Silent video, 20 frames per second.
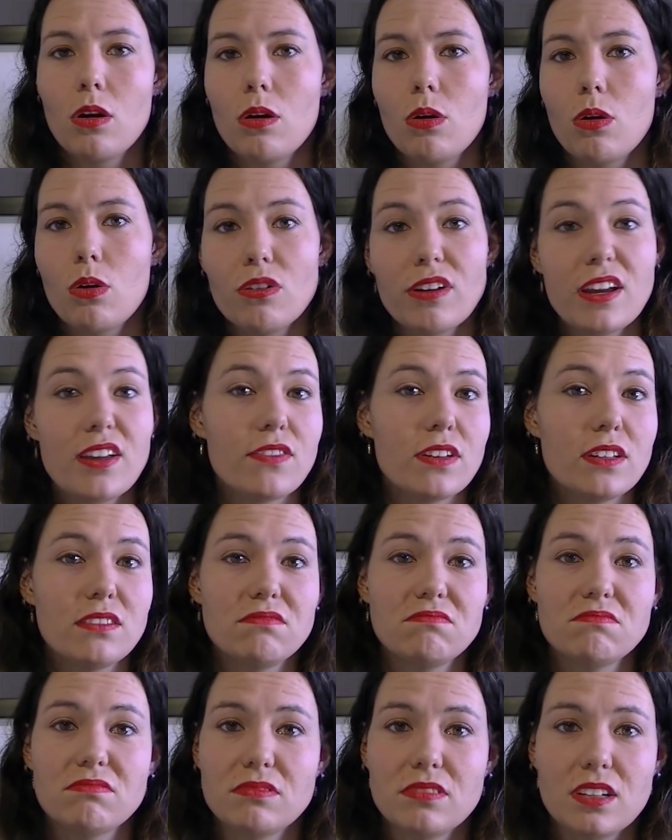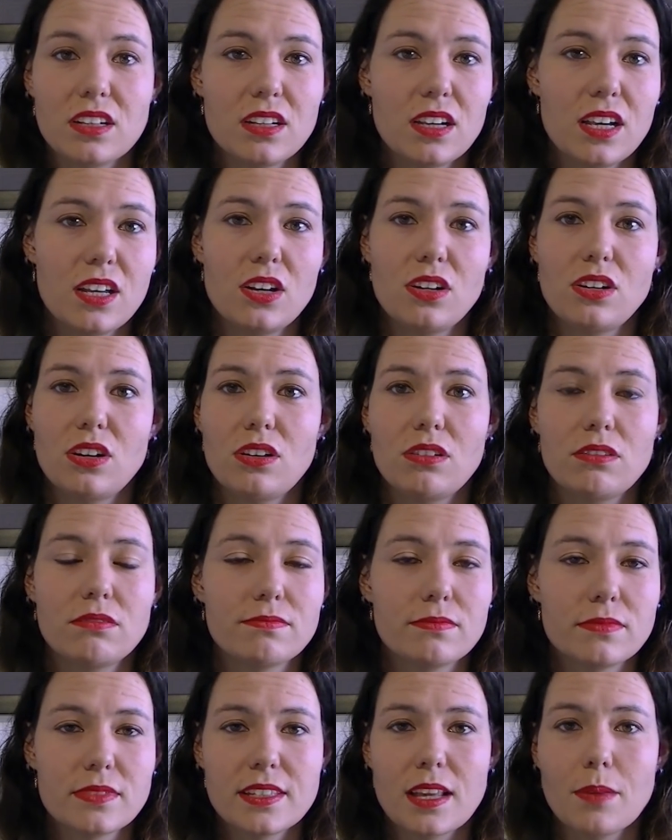or even, I don't know,
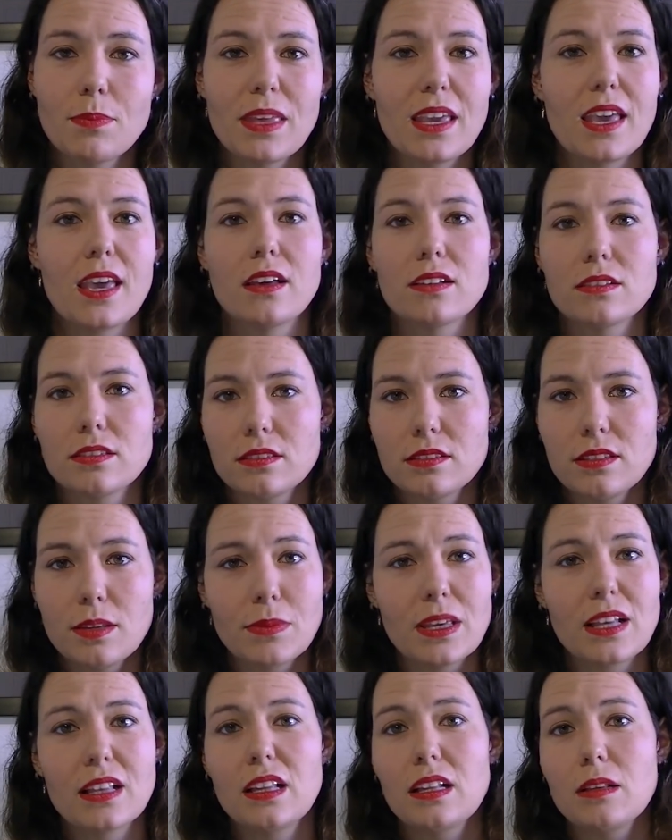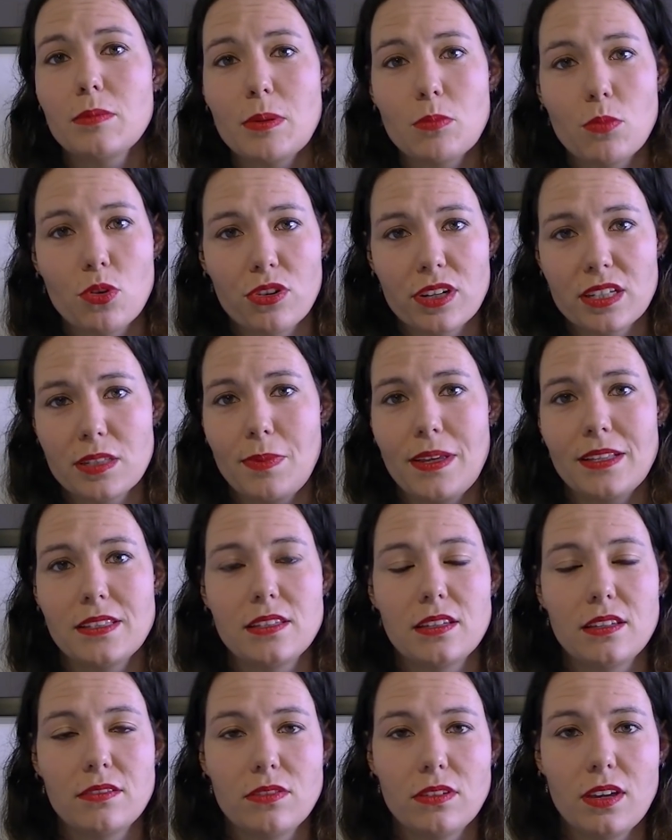something else, something a little bit more
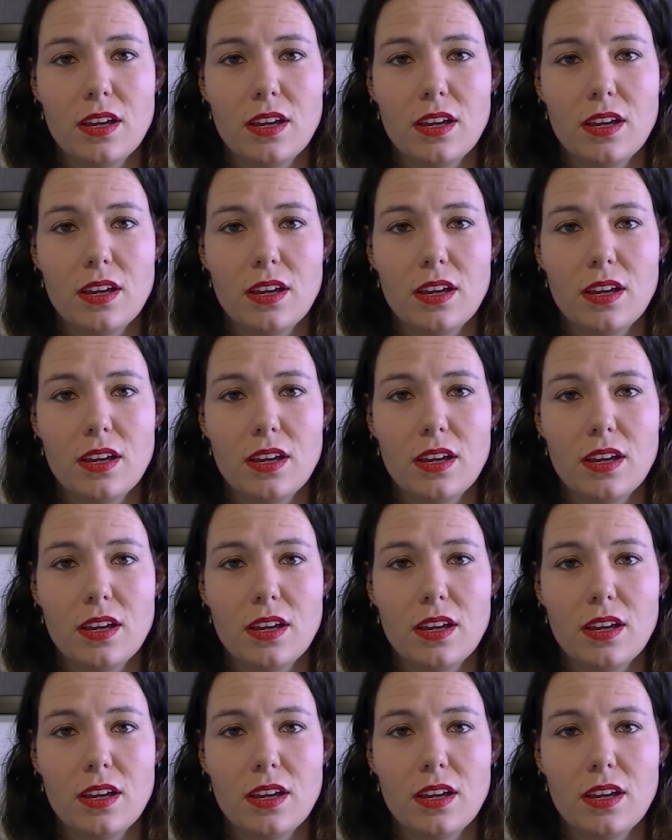expensive,